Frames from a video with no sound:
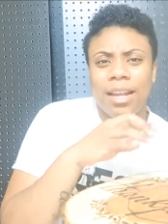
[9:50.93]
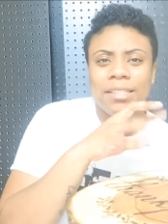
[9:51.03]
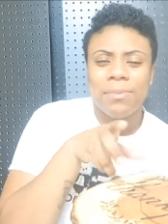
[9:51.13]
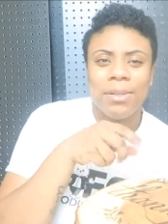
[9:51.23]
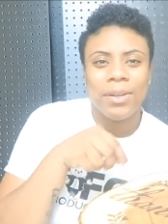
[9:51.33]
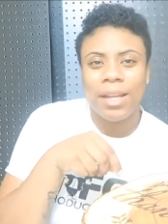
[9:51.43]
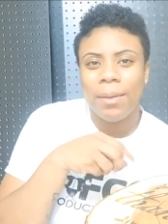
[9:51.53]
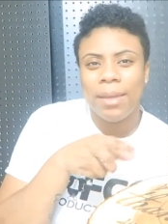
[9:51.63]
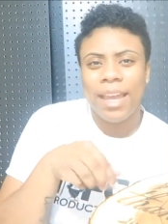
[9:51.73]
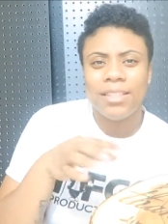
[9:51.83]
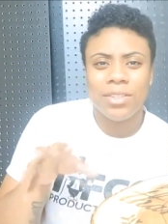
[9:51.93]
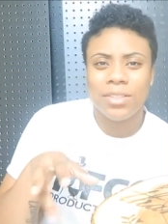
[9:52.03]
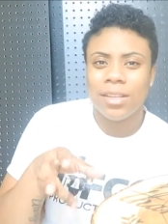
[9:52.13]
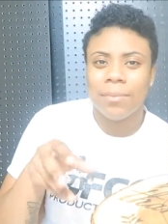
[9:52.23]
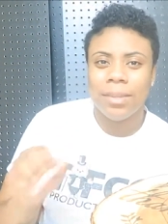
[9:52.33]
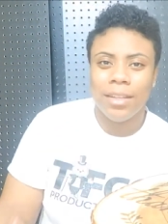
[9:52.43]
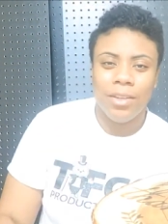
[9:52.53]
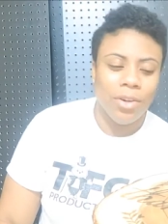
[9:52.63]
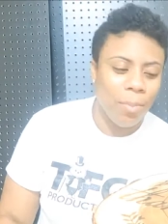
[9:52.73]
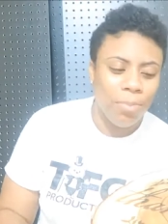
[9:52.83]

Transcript: like some little cupcakes or something you know